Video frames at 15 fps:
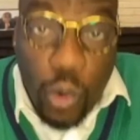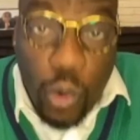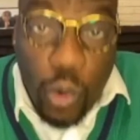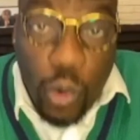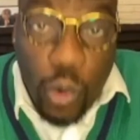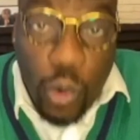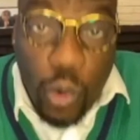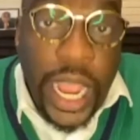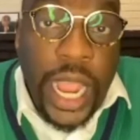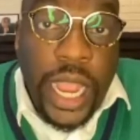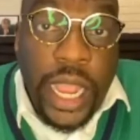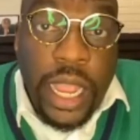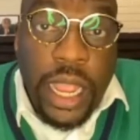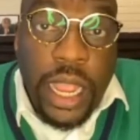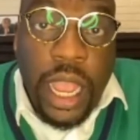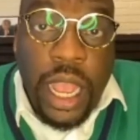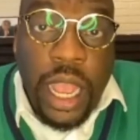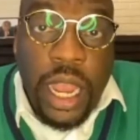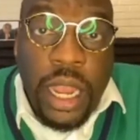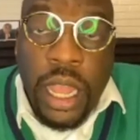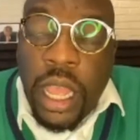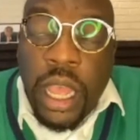that day,
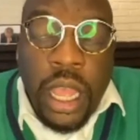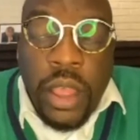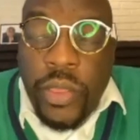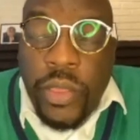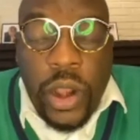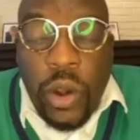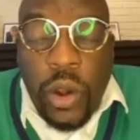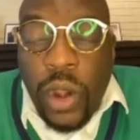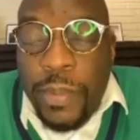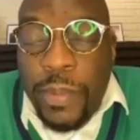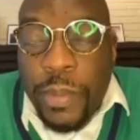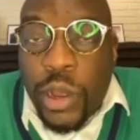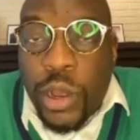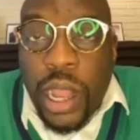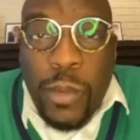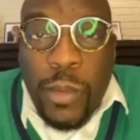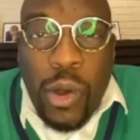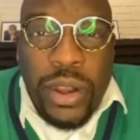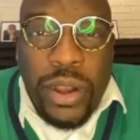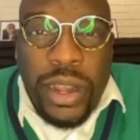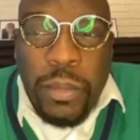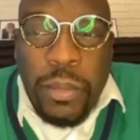and they don't let people come
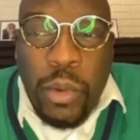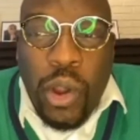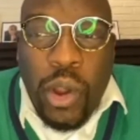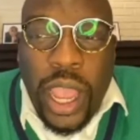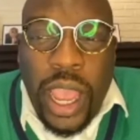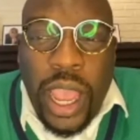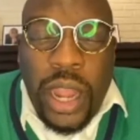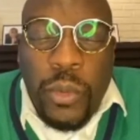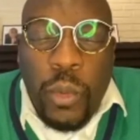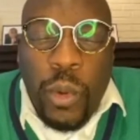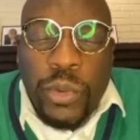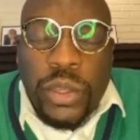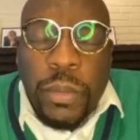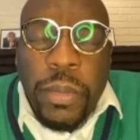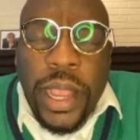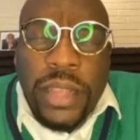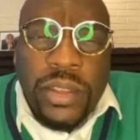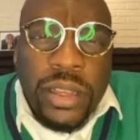on anymore. And what was amazing